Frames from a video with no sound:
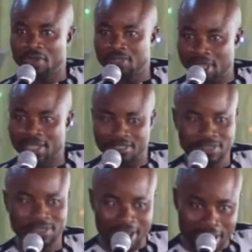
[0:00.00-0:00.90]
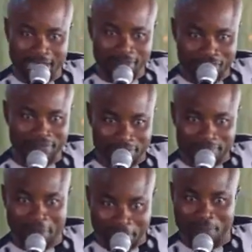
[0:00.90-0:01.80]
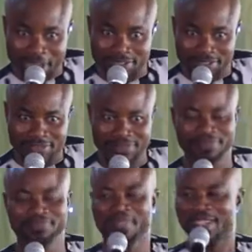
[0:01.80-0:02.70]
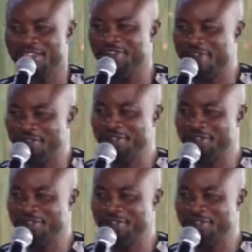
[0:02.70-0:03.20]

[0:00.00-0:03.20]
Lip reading: yes, I have pampers, you know,